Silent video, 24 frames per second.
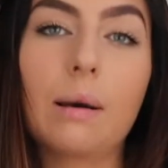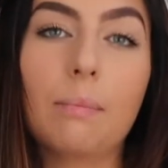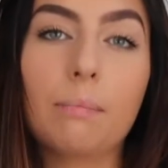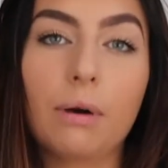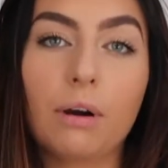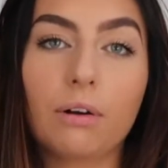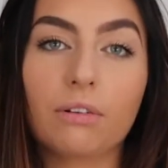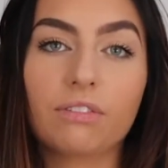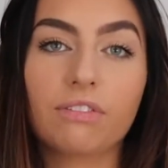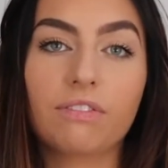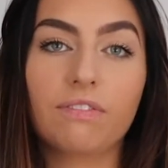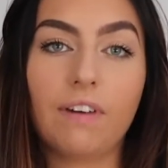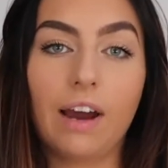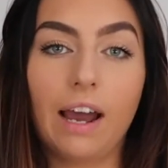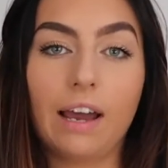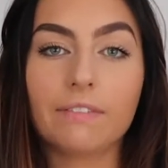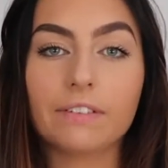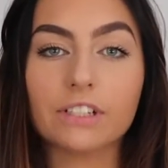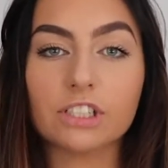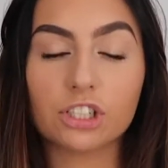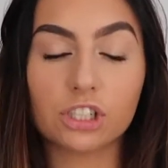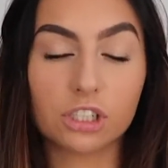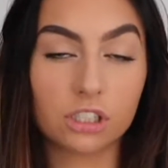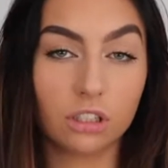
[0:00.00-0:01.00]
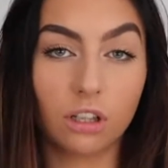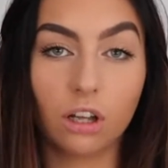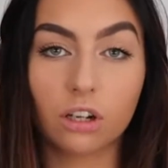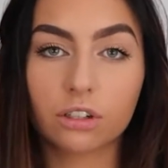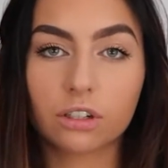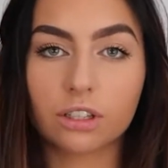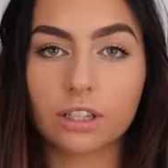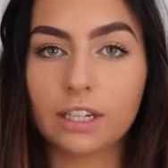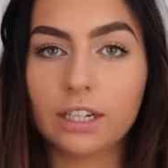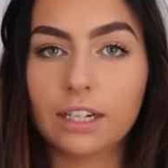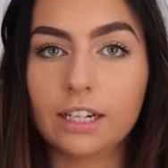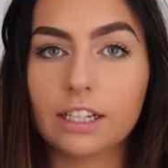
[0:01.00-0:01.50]
about 5 inches
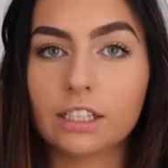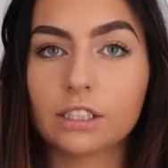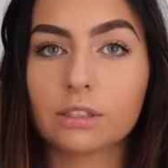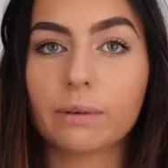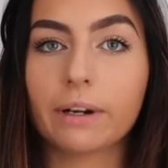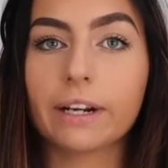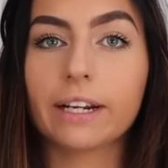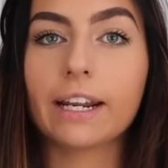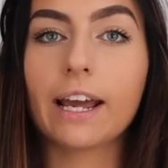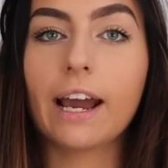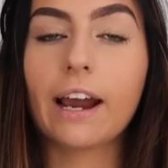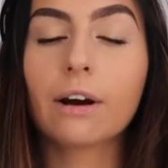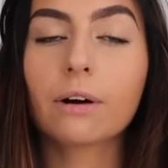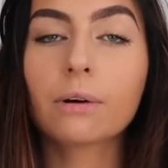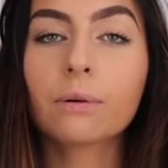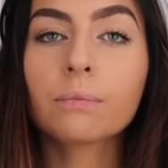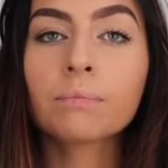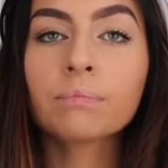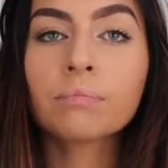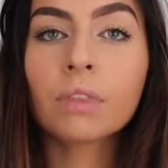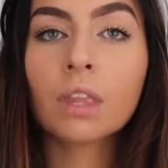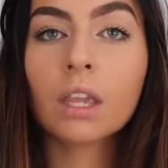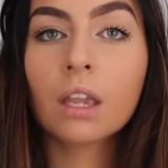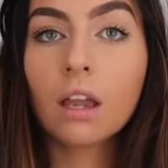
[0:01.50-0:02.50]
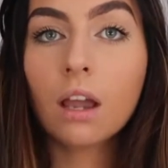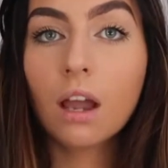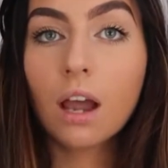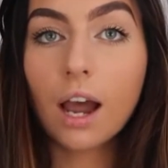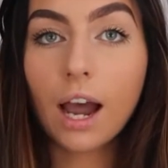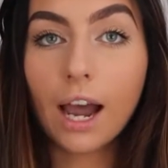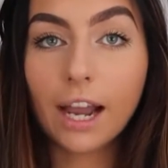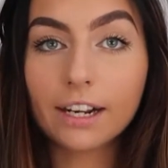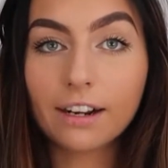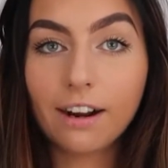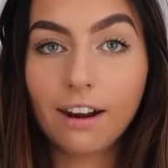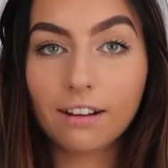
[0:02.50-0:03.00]
longer than it is right now.
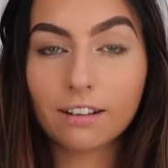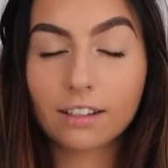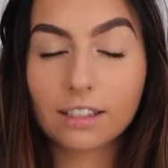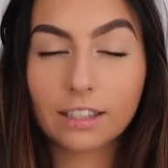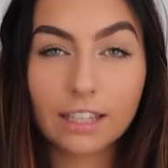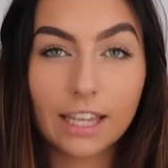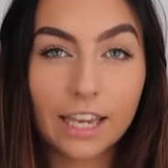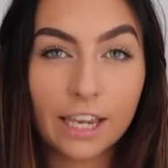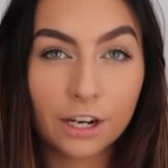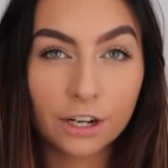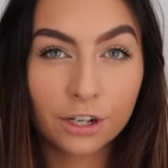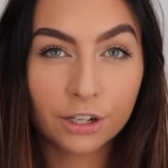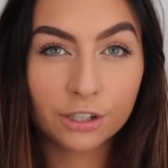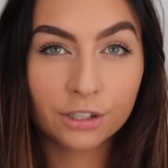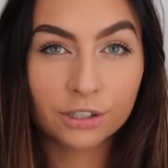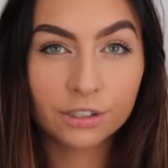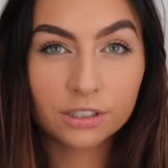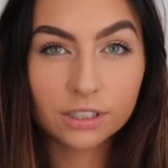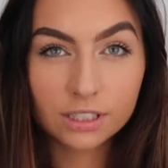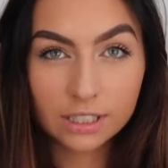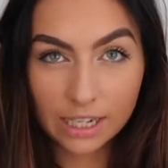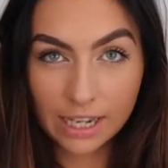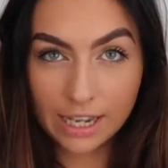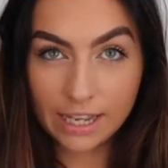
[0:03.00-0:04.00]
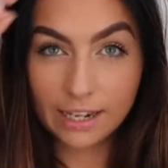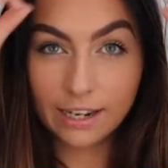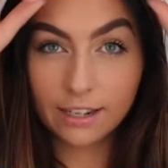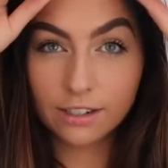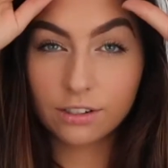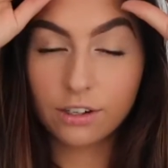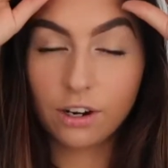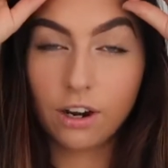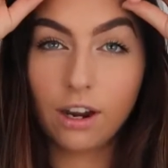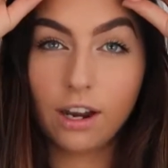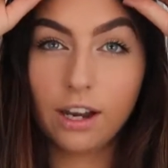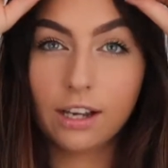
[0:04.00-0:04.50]
I got layers and I
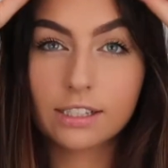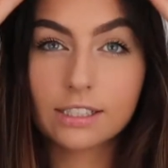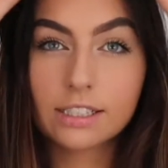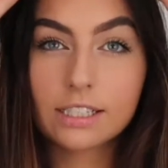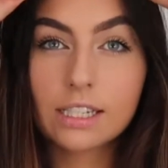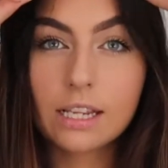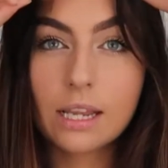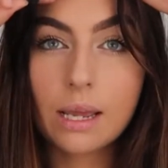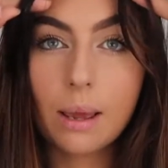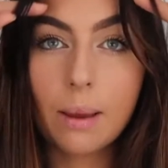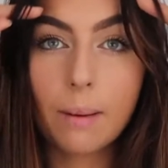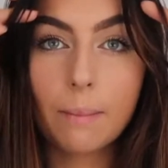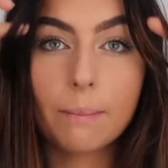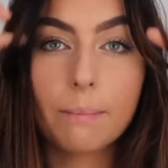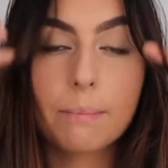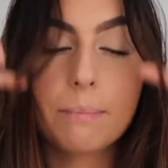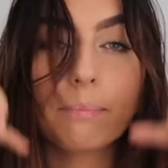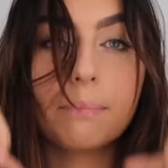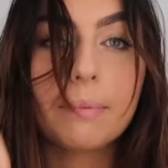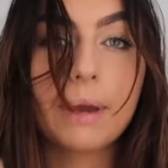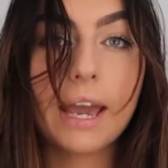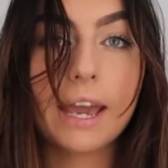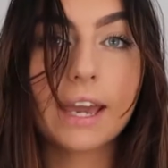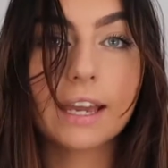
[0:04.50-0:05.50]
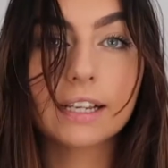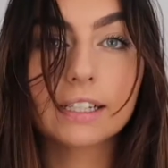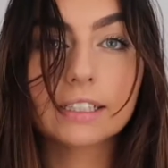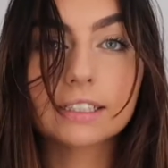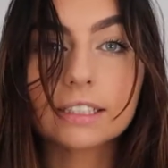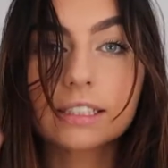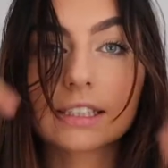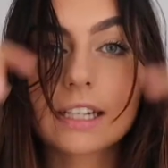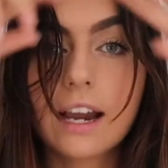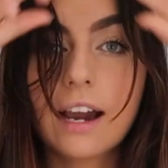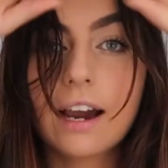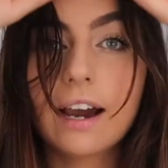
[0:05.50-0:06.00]
got
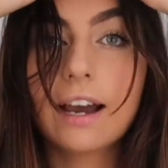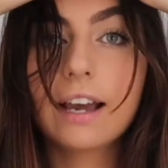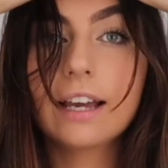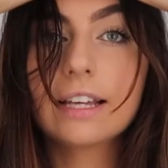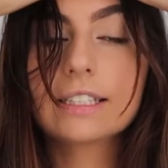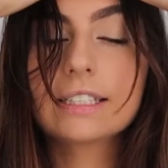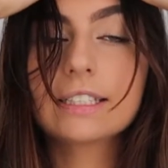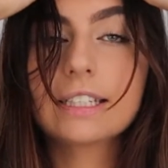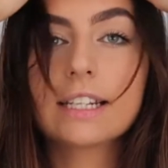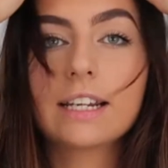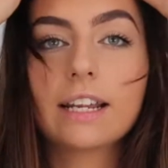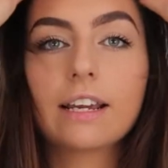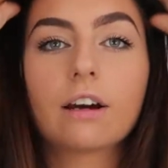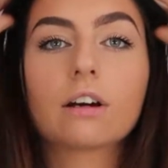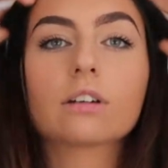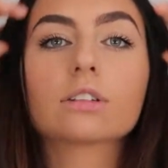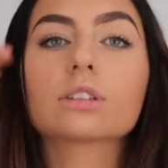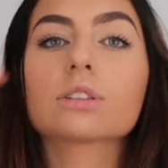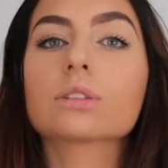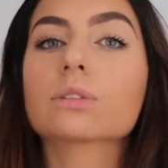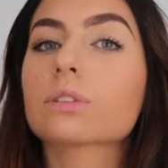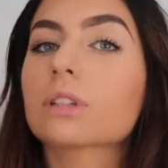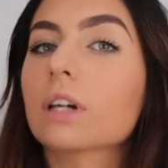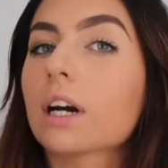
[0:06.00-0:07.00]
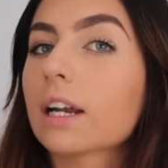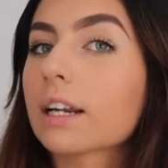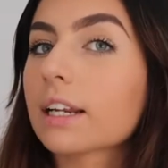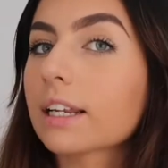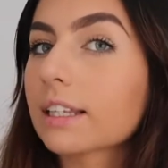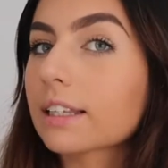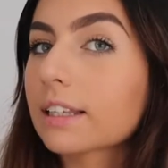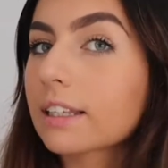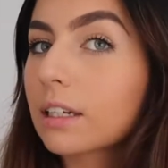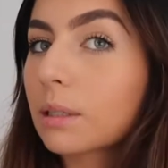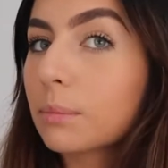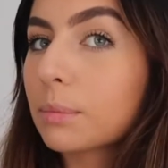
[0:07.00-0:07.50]
bangs cut, and I also got
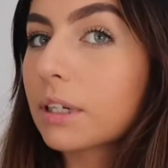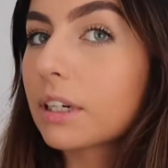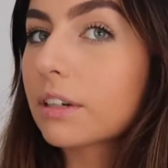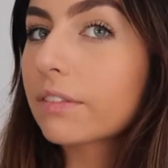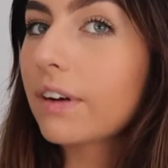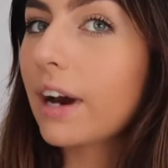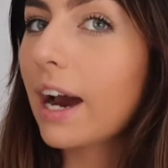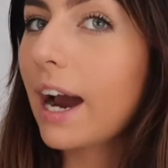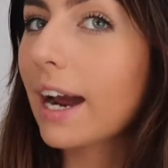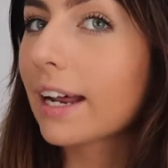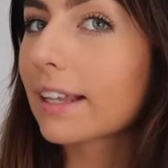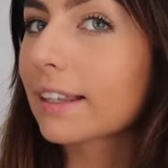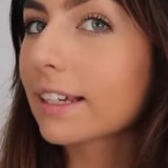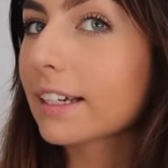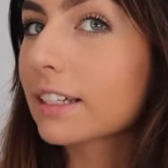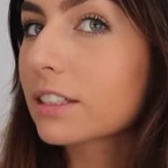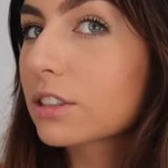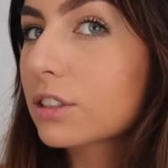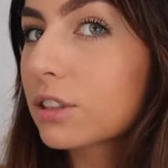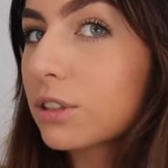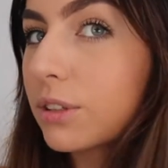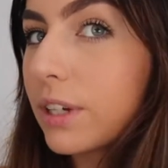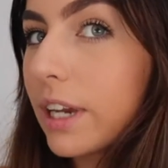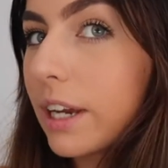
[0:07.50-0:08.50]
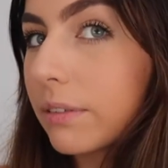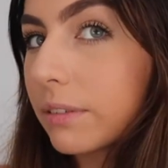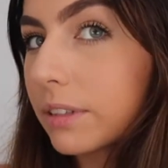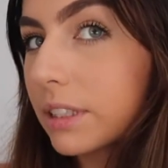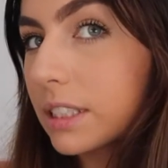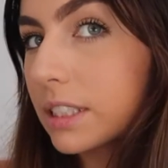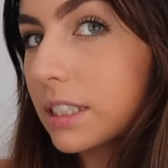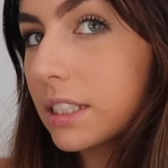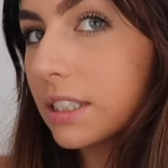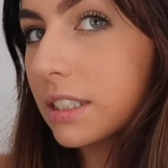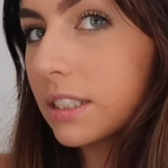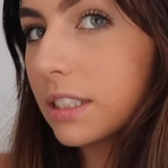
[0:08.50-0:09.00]
a little bit of highlight, so you can't
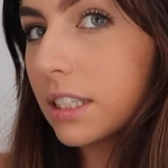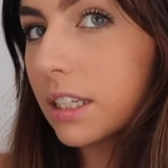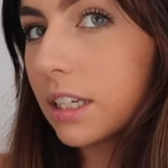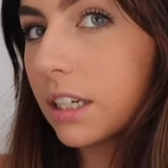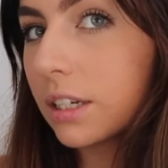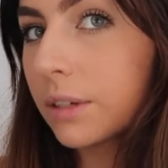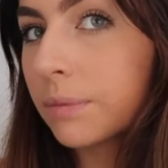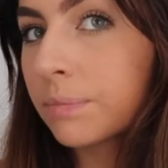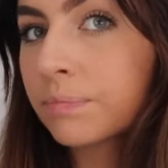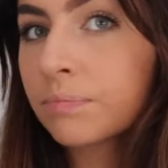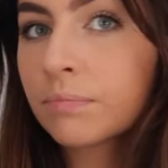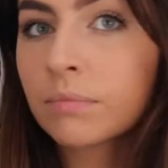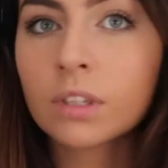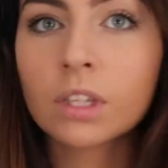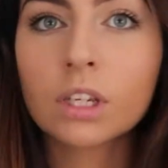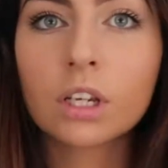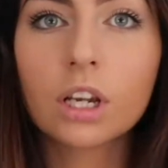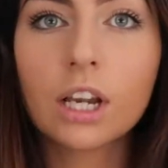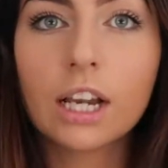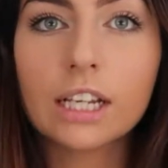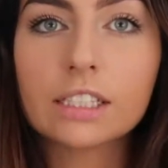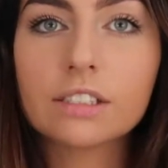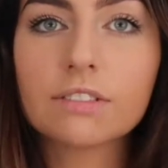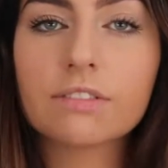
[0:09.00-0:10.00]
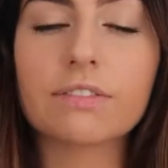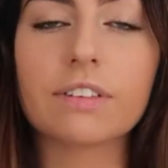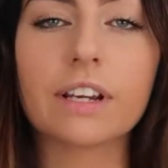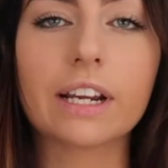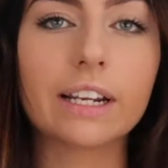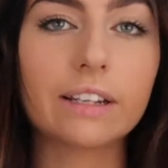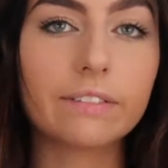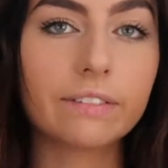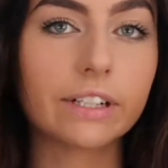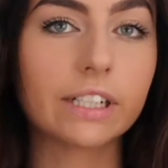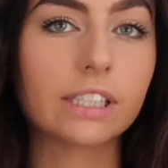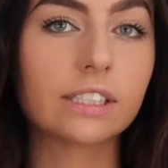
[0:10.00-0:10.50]
really see. It's
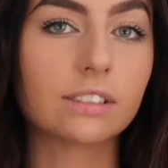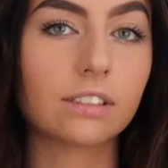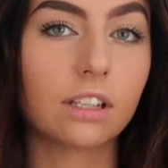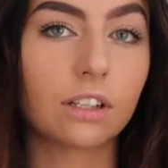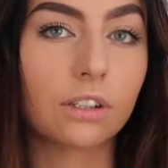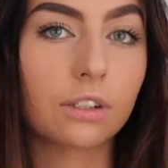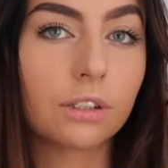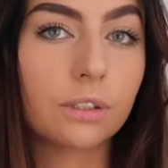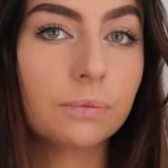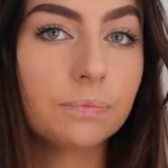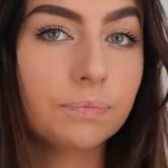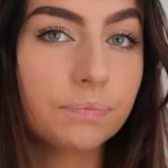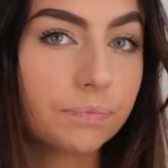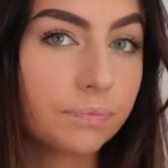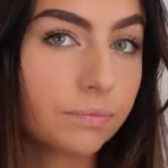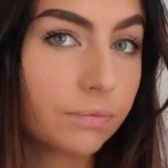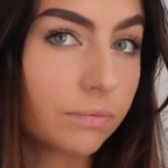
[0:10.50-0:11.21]
very subtle.